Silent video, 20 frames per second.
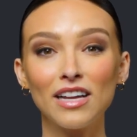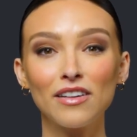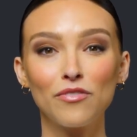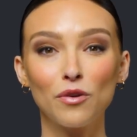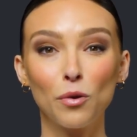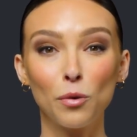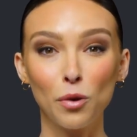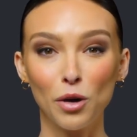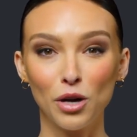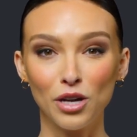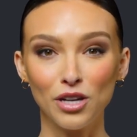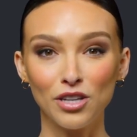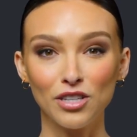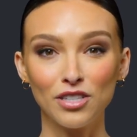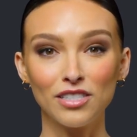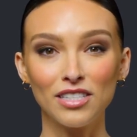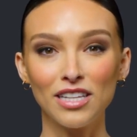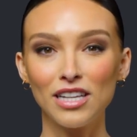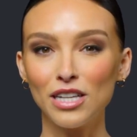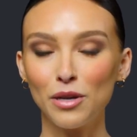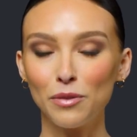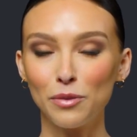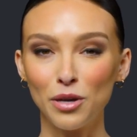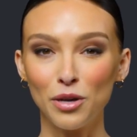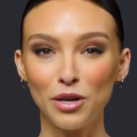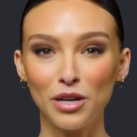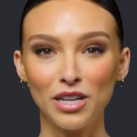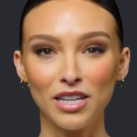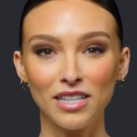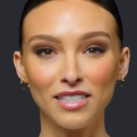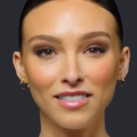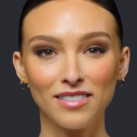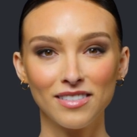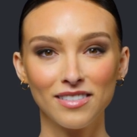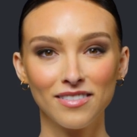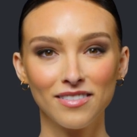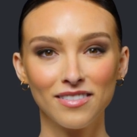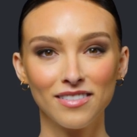for workers and communities.